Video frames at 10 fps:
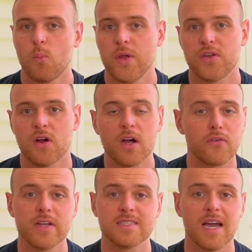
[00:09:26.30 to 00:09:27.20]
When you're
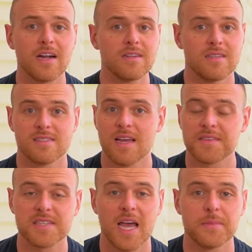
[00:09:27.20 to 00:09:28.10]
hungry and tired is not
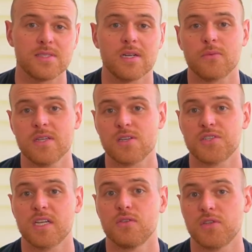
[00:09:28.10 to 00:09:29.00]
the time to start
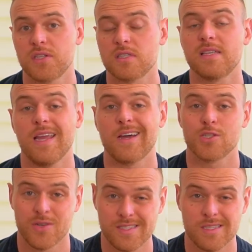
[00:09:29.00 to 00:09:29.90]
researching nutritious takeout
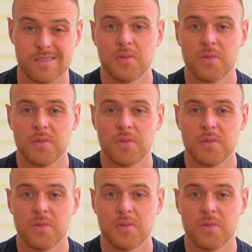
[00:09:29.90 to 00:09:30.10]
choices.